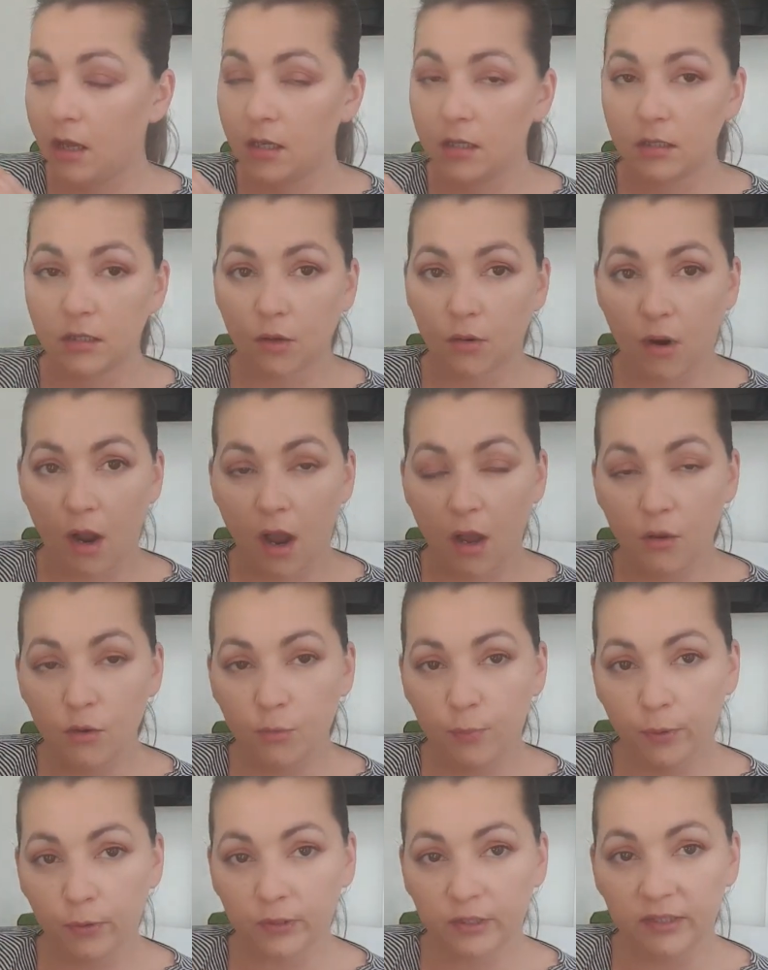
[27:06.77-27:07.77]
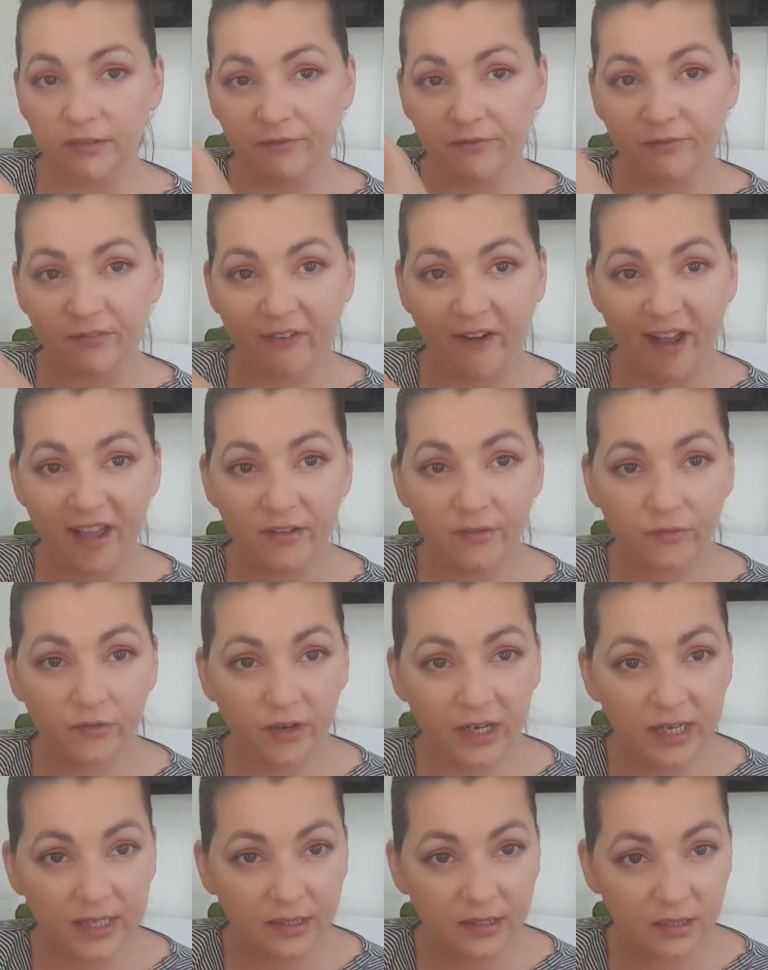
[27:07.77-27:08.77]
So I will put in 5
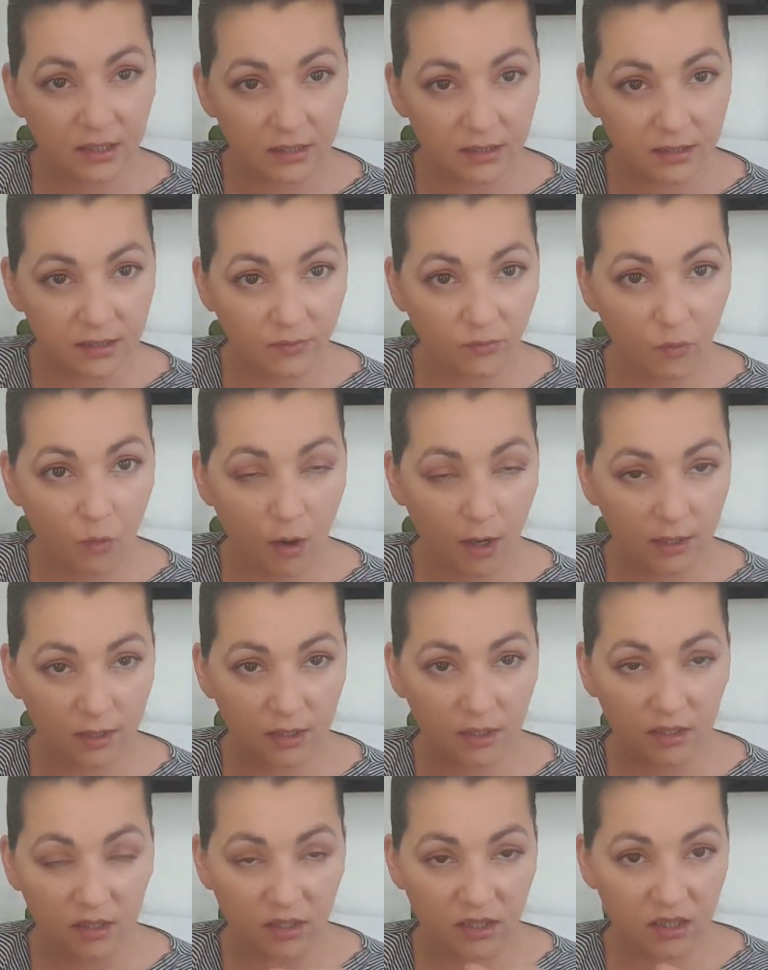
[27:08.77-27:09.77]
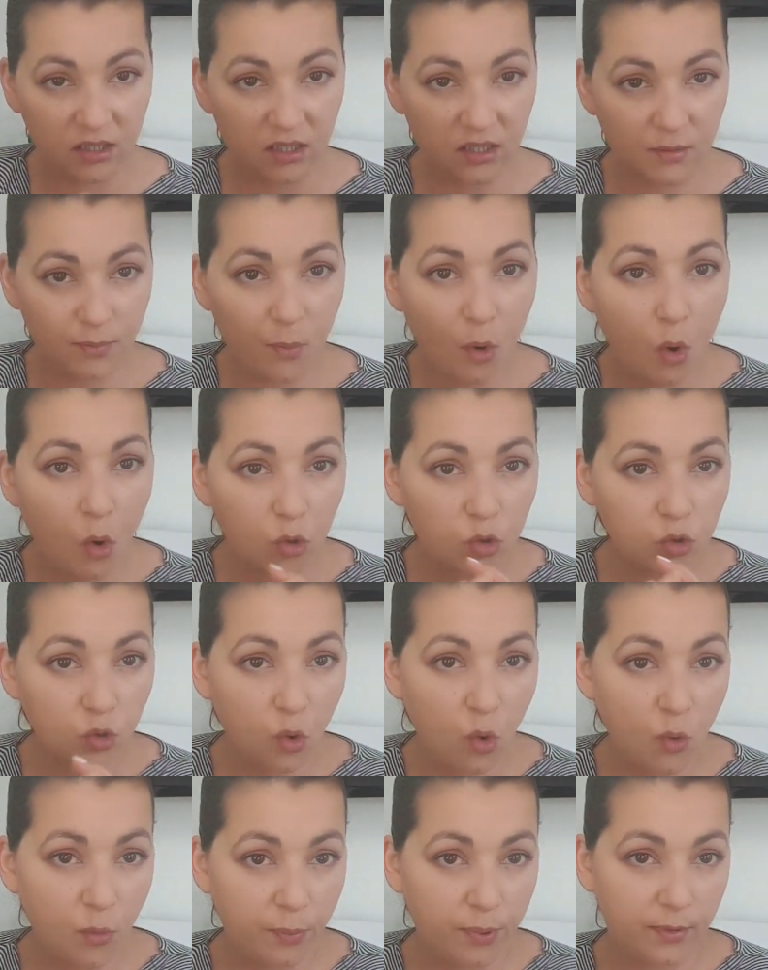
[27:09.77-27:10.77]
liters of water, just a small
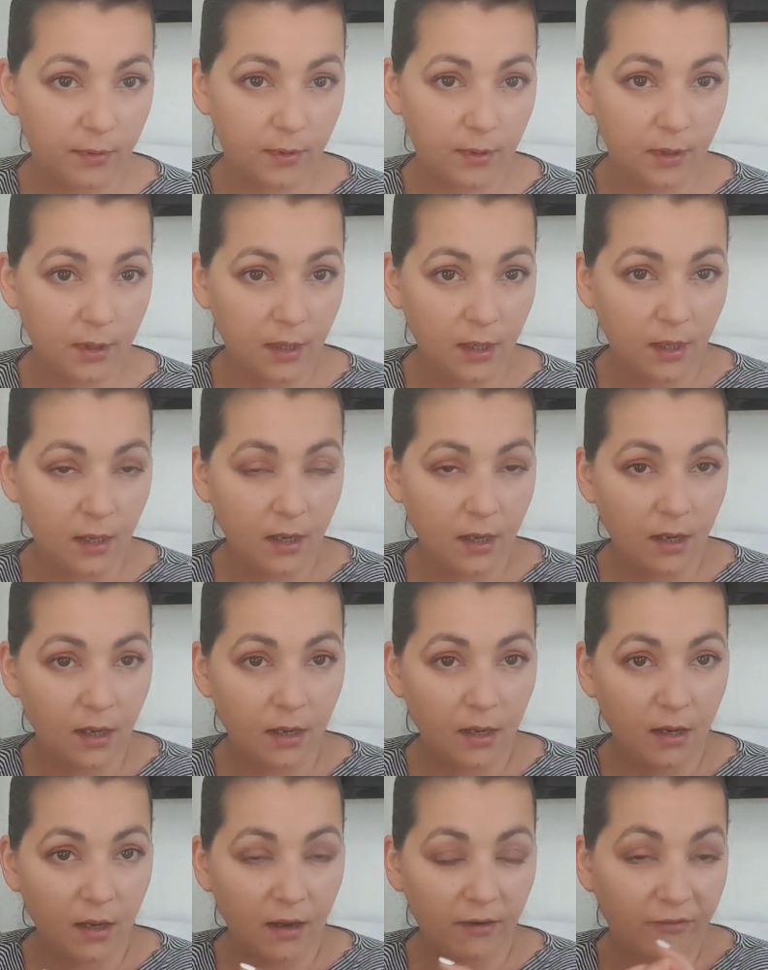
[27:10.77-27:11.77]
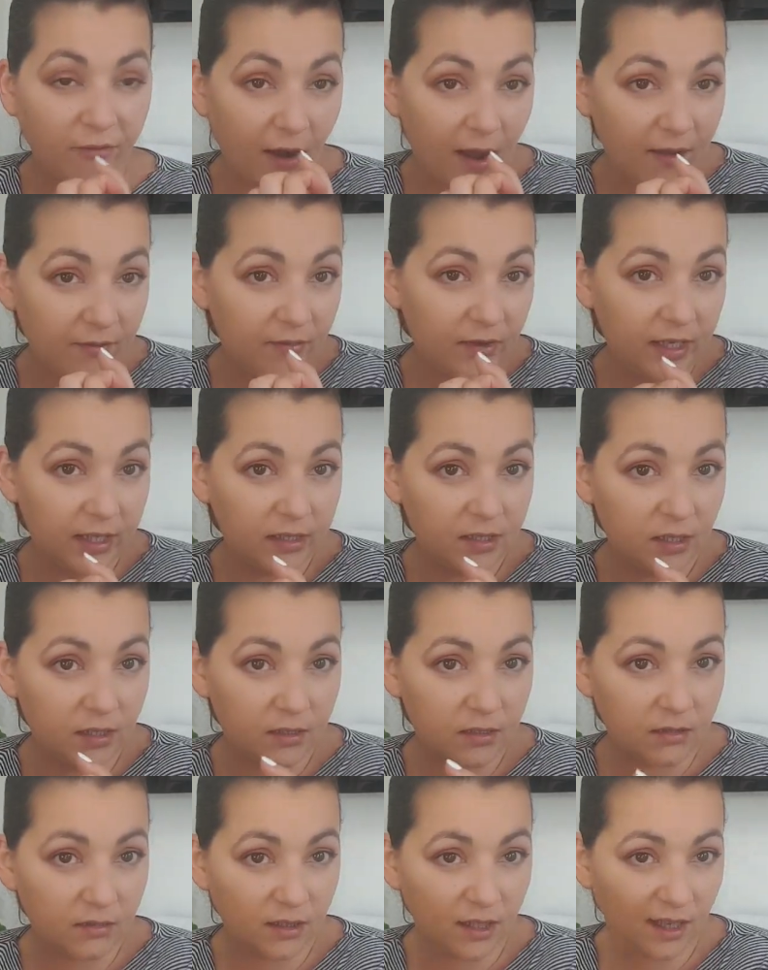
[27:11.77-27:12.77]
scoop of 5
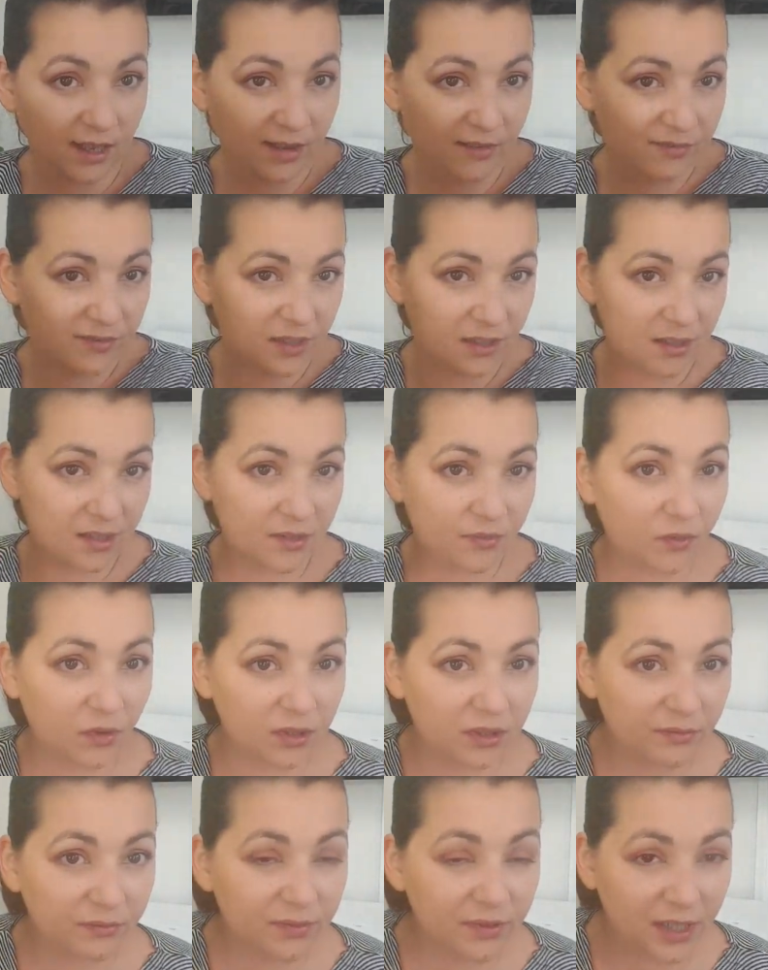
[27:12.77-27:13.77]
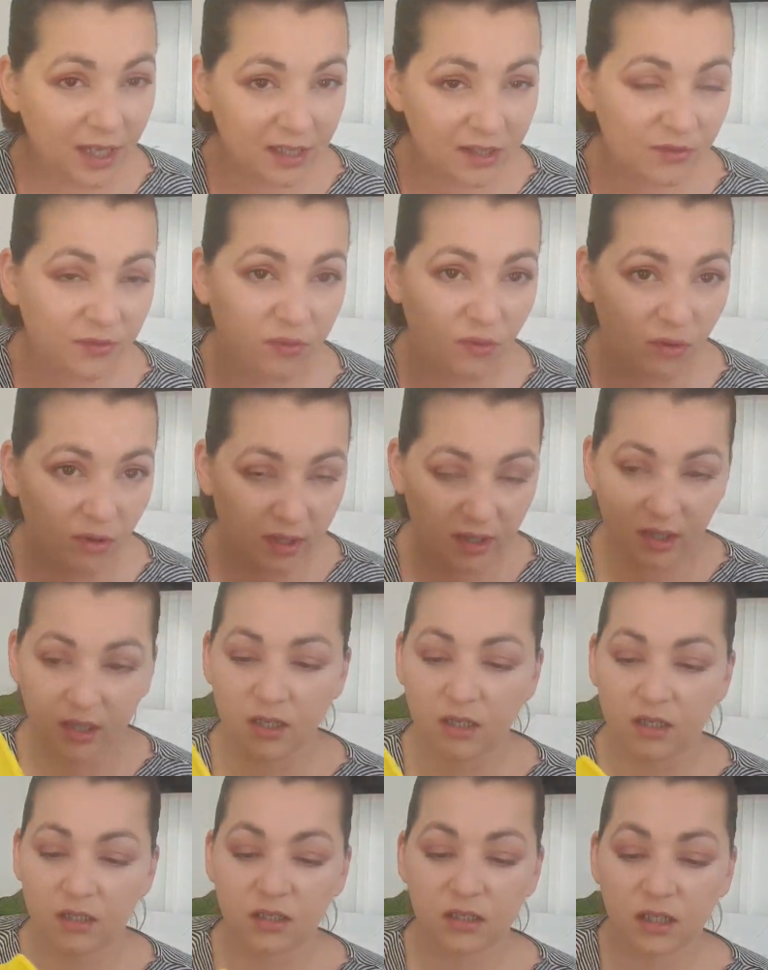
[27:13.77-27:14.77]
liters. I have this for the last 4
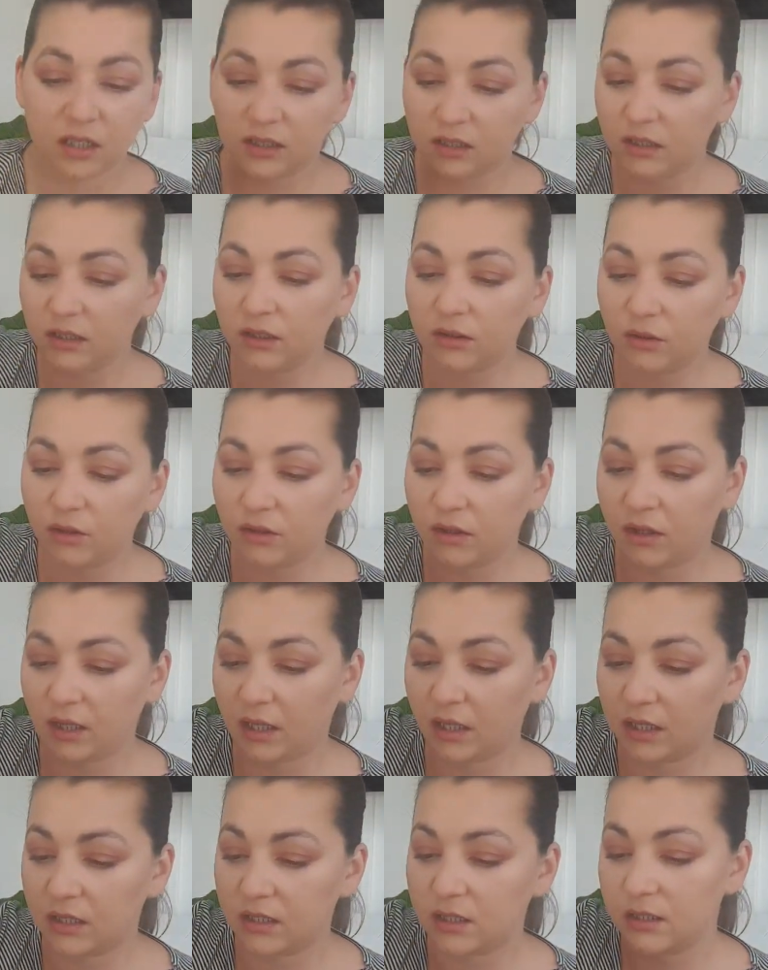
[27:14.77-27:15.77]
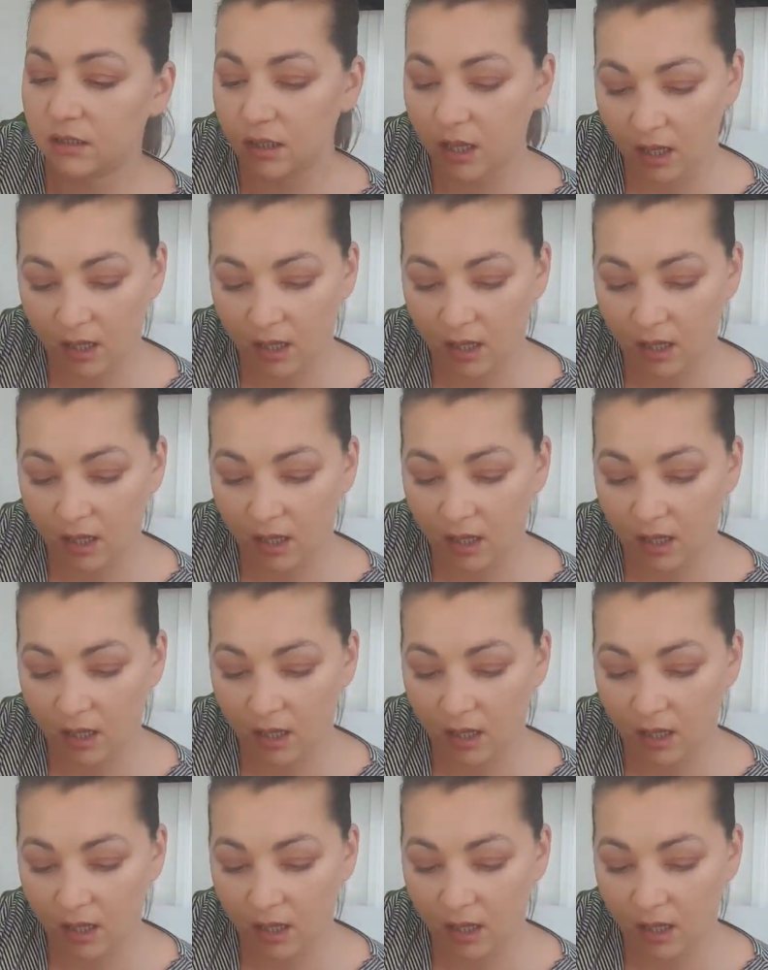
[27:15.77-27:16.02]
years, and I don't think it's,